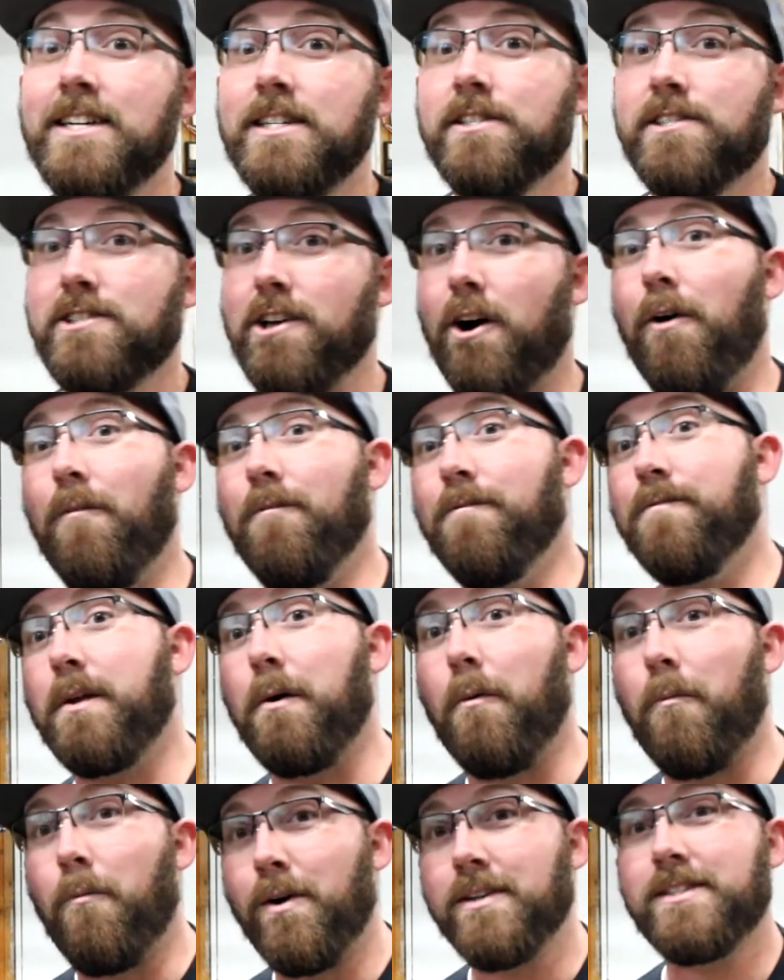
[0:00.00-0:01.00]
So
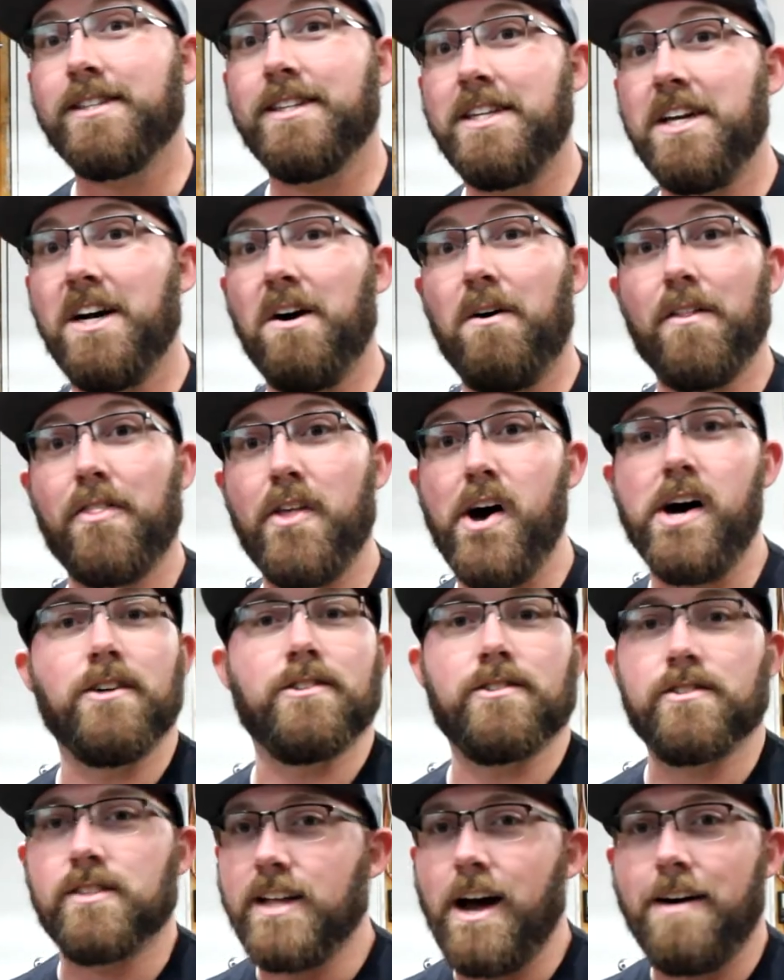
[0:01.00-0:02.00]
what's the deal with
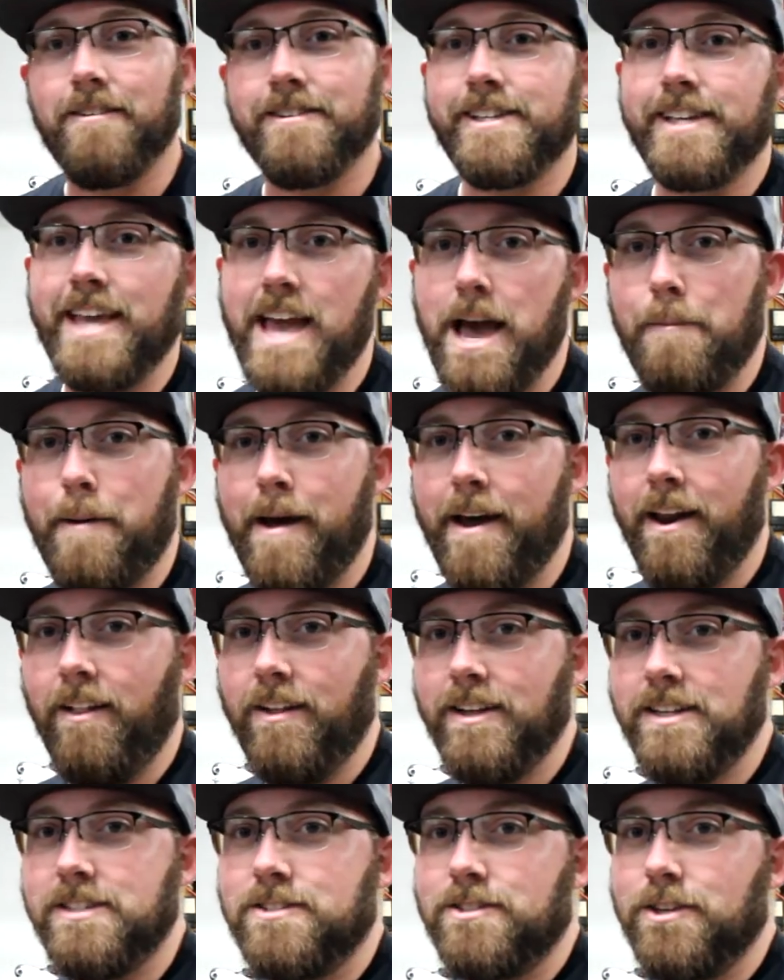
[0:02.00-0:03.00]
those? They obviously can't
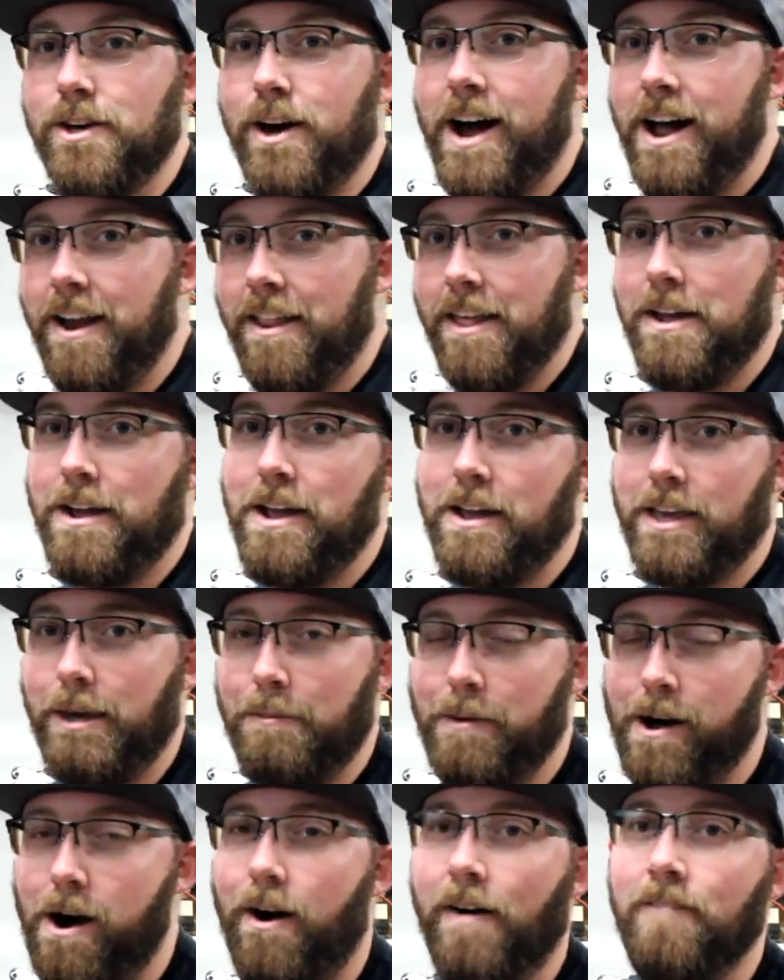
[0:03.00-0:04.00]
pedal it, so how do they
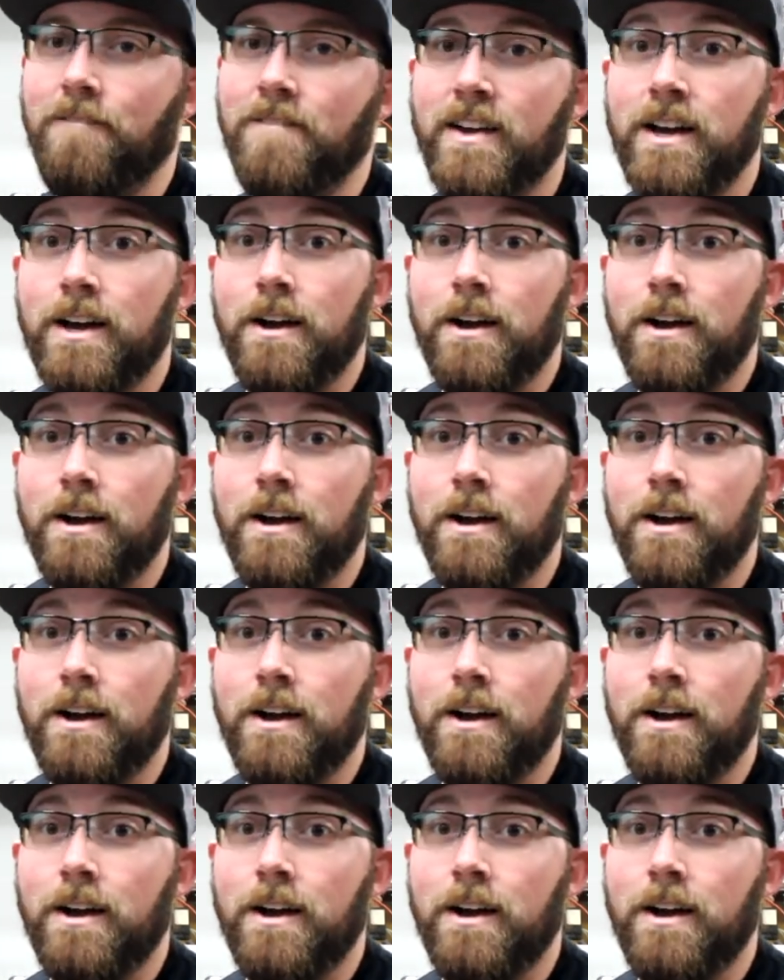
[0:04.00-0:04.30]
keep going?